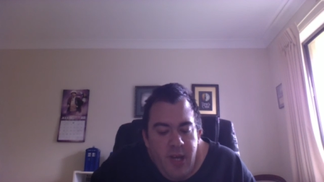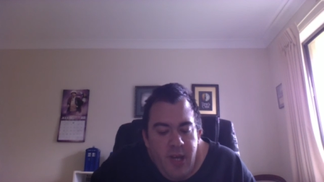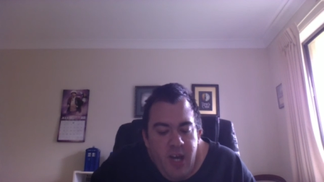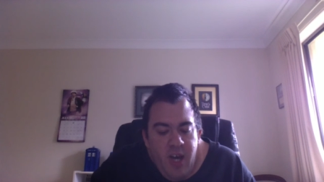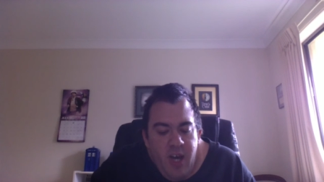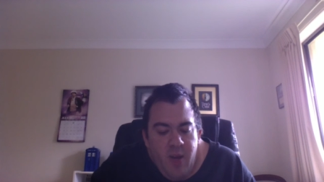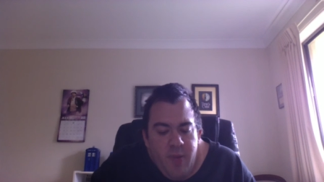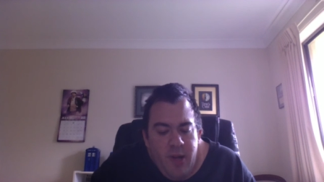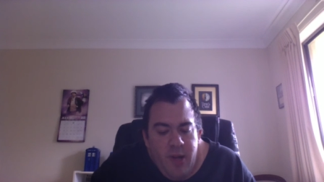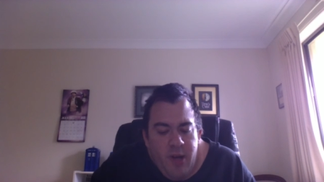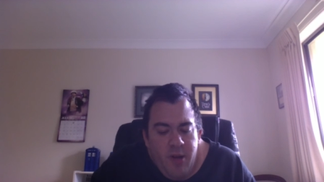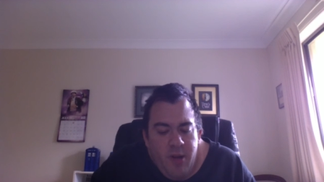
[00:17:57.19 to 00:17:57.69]

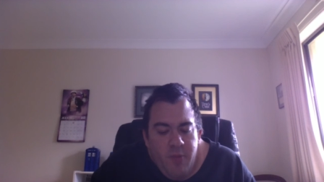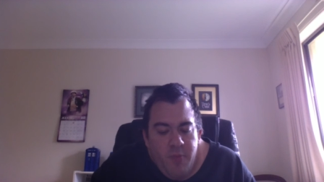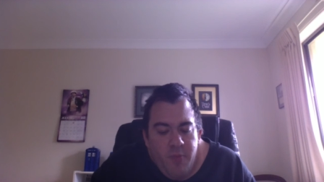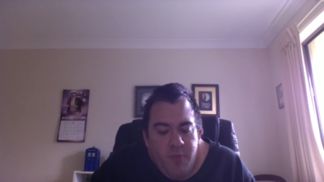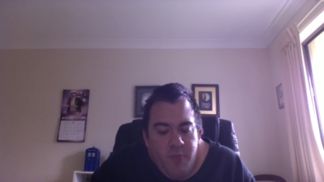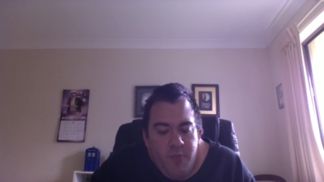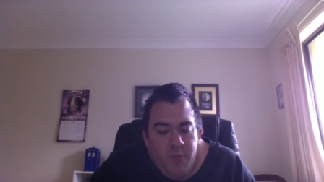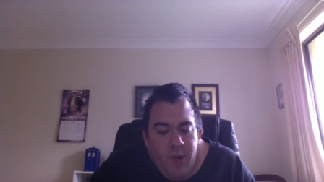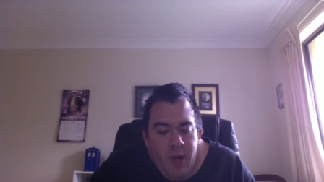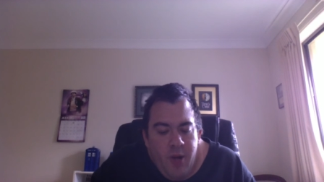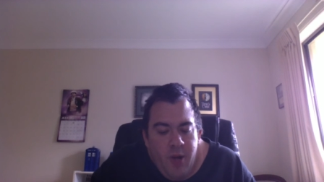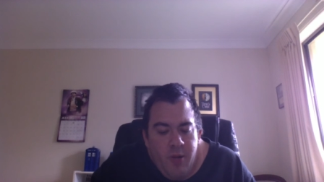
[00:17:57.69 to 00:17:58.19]
How about
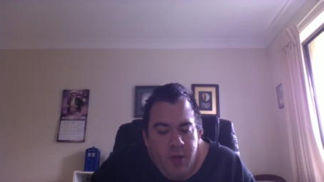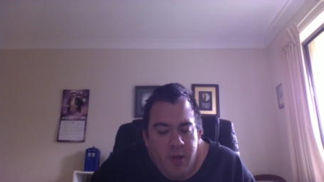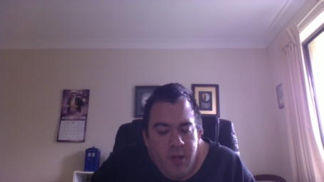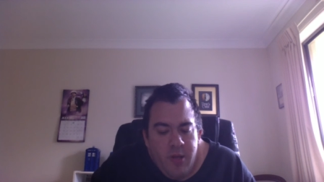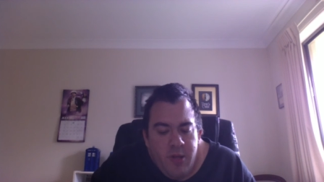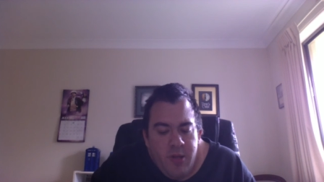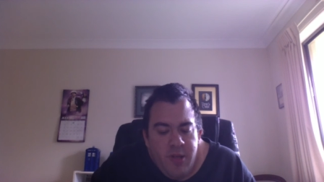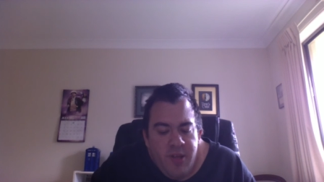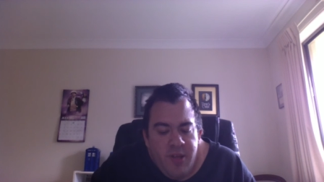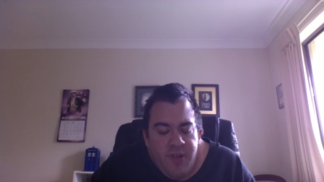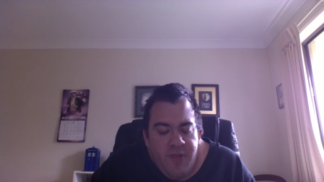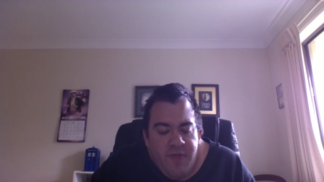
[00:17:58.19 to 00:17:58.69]
parallel
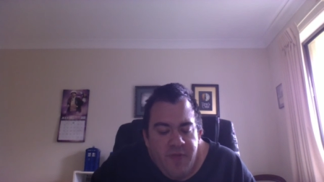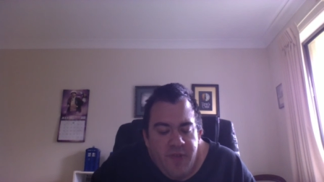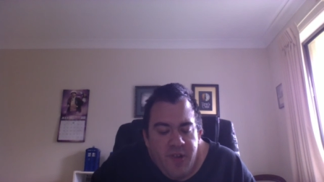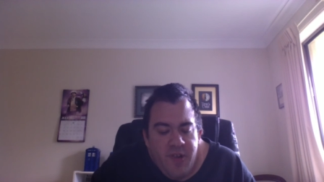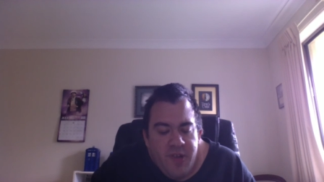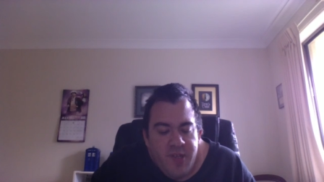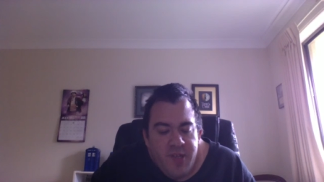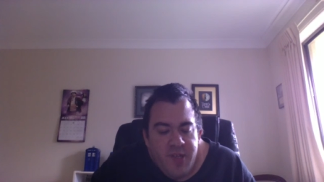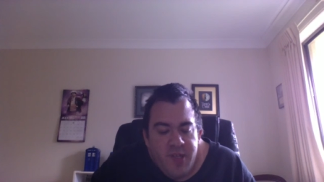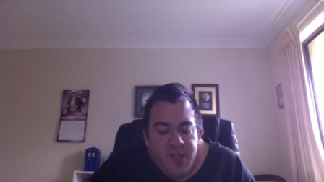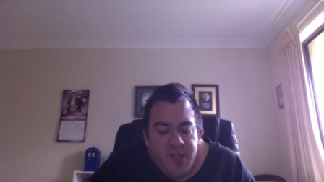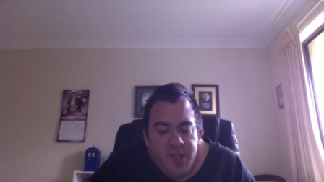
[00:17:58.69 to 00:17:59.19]

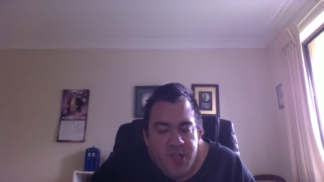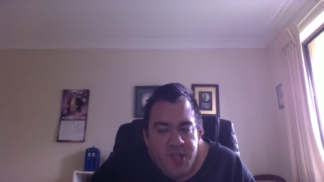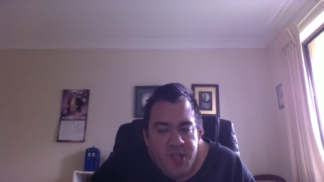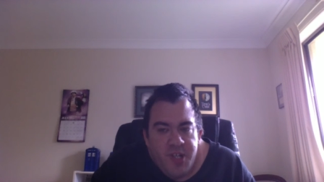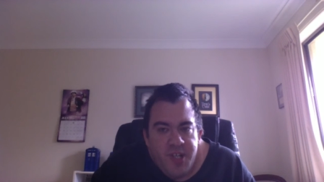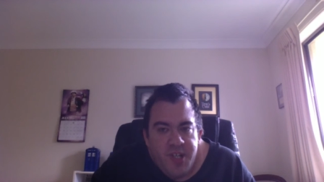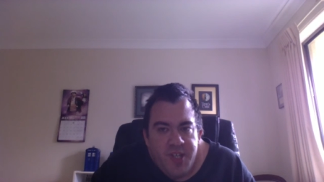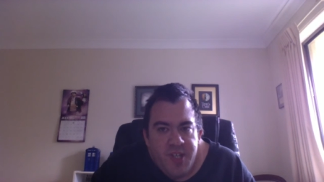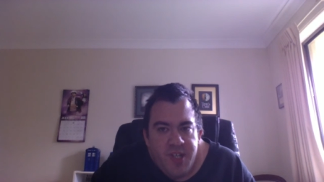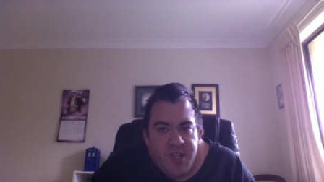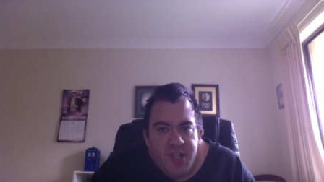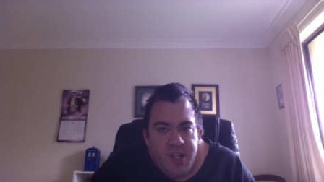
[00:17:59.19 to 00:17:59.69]
universes?
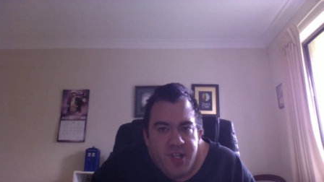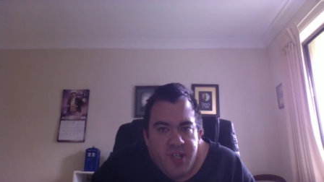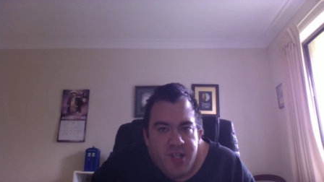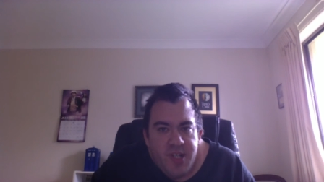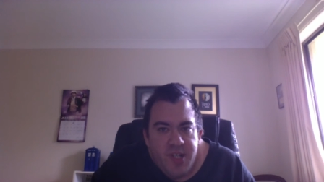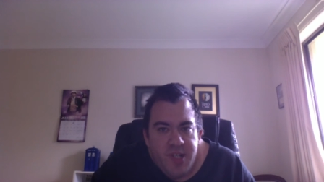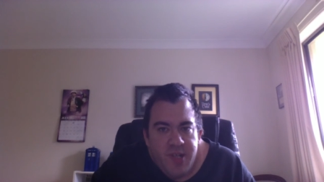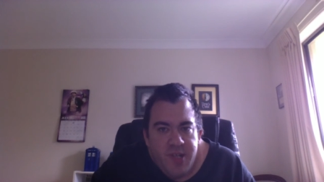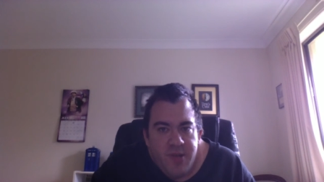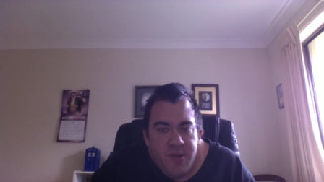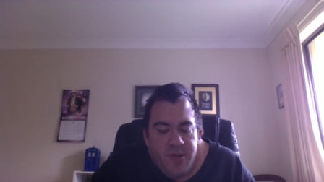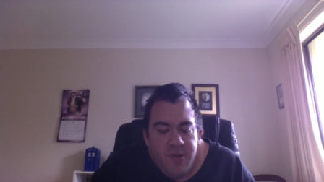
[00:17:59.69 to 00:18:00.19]
she
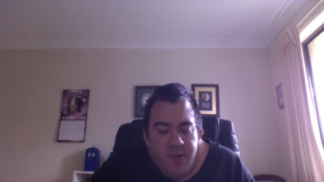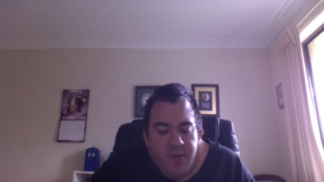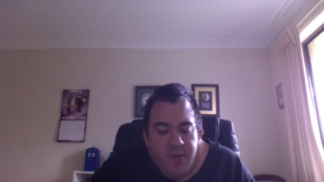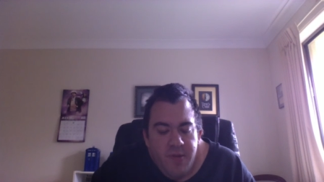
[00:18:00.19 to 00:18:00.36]
suggested.